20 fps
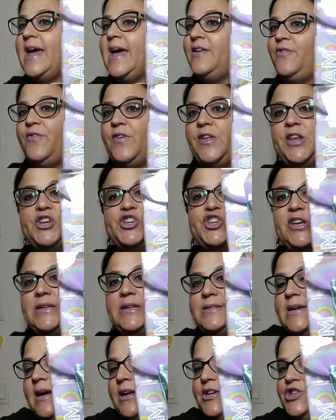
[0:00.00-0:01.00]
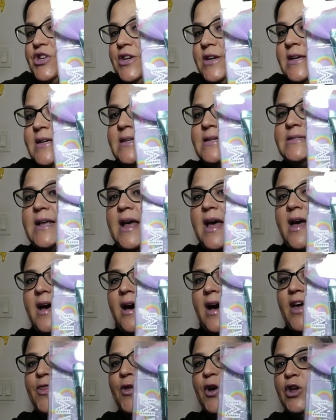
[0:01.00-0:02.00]
to add finishing touches,
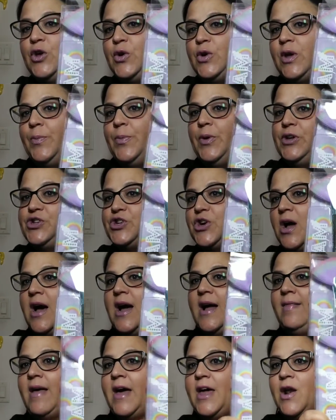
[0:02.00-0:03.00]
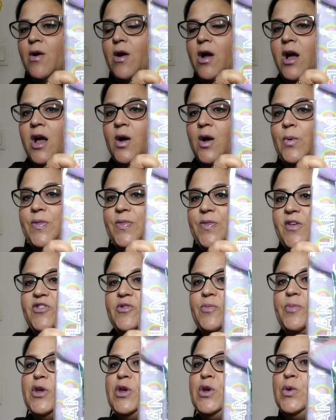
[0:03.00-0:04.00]
I thought you could put your highlighter on with
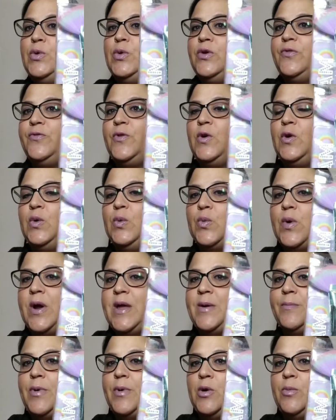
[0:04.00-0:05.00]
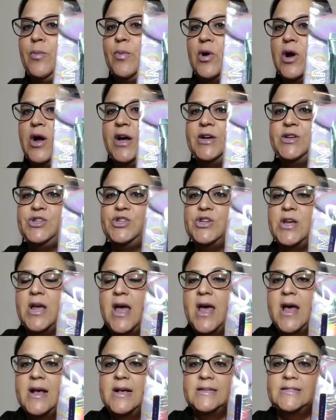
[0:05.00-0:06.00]
this beautiful rainbow brush.
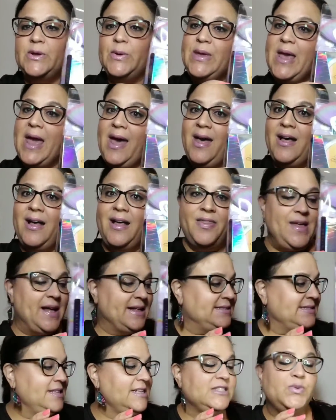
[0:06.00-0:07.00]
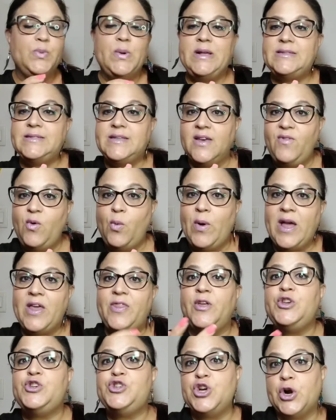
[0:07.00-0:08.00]
So yeah, that's this week's
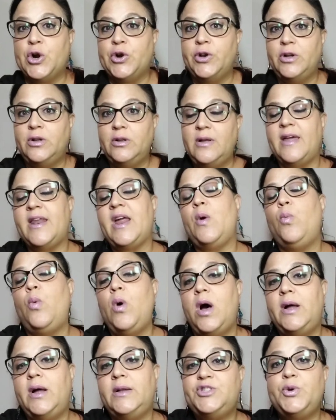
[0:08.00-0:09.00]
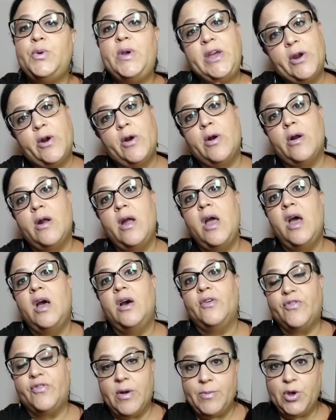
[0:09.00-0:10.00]
giveaway, the journal. And I want to hear
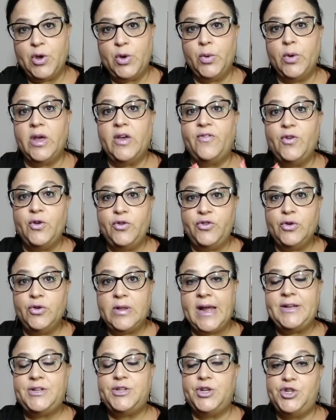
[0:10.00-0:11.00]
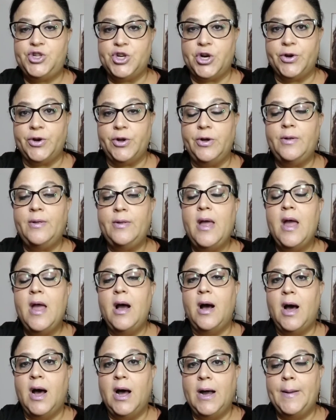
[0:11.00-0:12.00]
from you if you do like to journal.
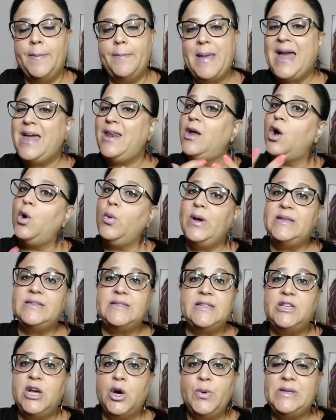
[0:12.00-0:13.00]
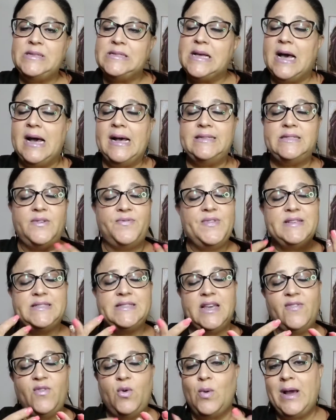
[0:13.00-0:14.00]
Um, and always, as always, guys, if
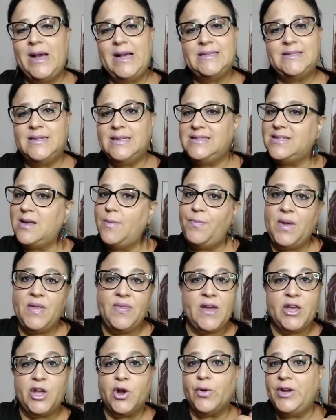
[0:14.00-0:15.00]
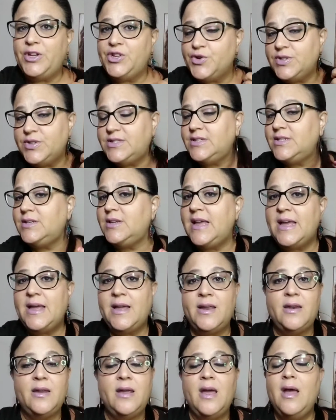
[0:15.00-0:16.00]
this giveaway is not something that you're interested
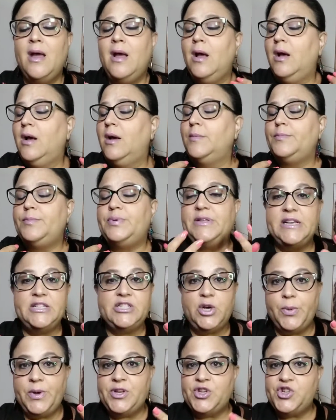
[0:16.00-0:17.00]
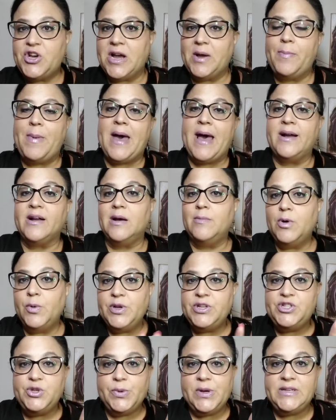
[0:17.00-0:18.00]
in, Please always check back. I'm
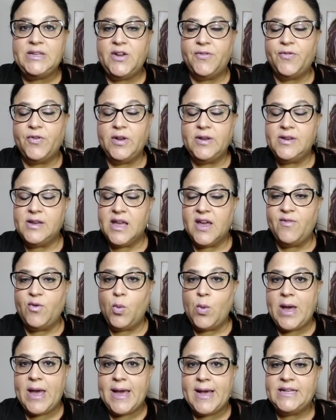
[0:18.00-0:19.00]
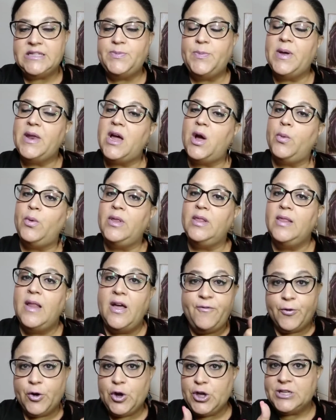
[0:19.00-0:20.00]
always doing different giveaways, but I would
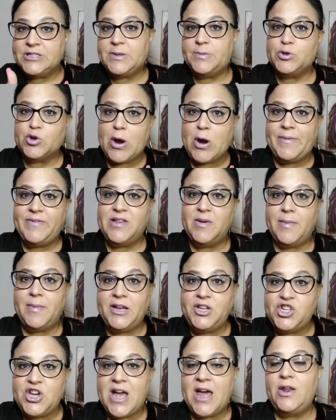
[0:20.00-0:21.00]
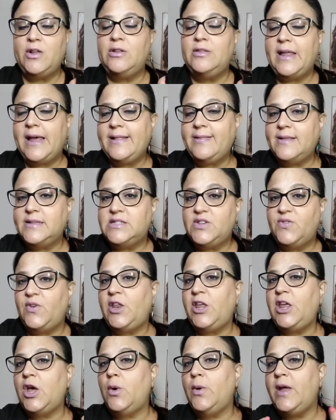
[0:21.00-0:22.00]
love for you to subscribe to my channel, like this
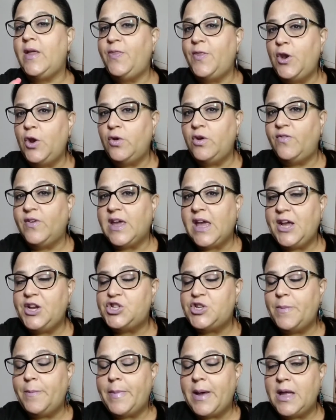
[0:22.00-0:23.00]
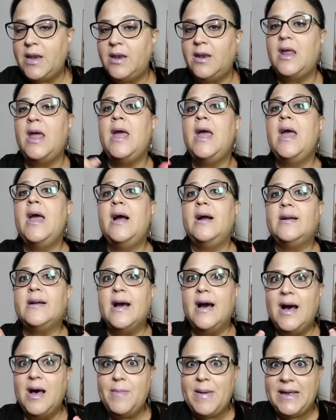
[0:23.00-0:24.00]
video, hit the notification button,
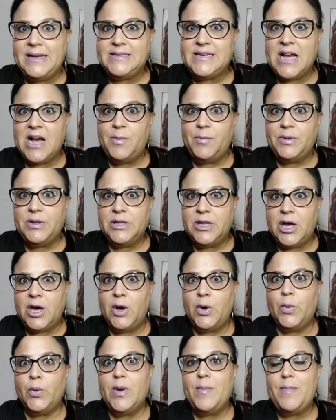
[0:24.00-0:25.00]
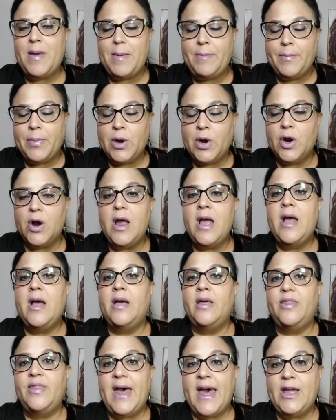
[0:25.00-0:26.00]
comment down below. Remember
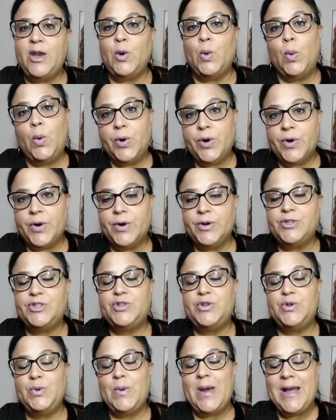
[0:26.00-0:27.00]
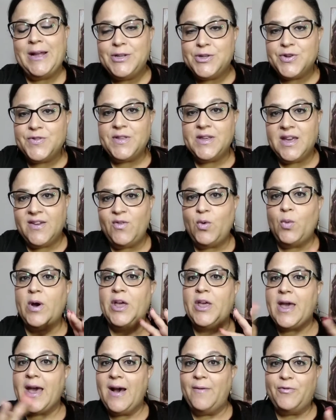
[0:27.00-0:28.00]
that in order to enter the
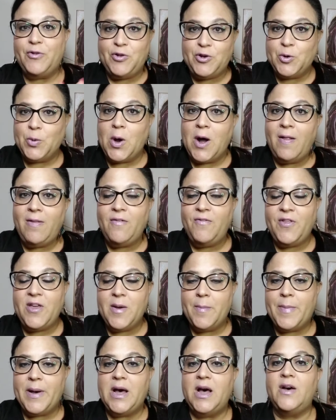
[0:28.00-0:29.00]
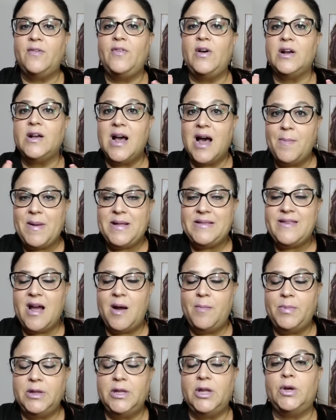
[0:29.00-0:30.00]
giveaway, you have to do all of the above. Comment
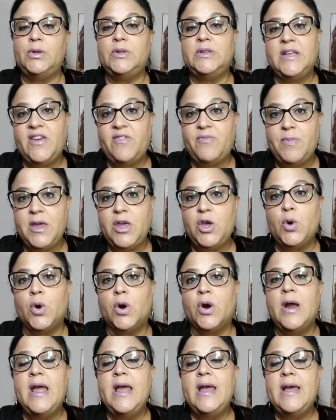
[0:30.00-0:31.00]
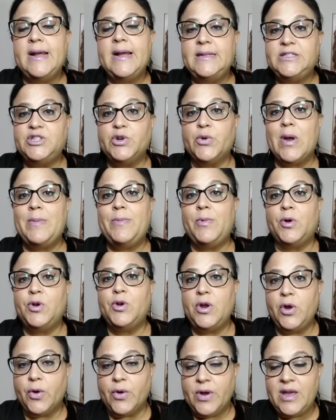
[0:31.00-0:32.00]
down below, leave me your Instagram,
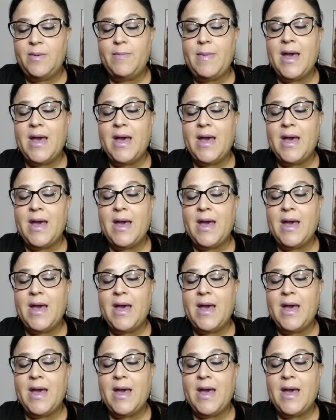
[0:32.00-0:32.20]
your, your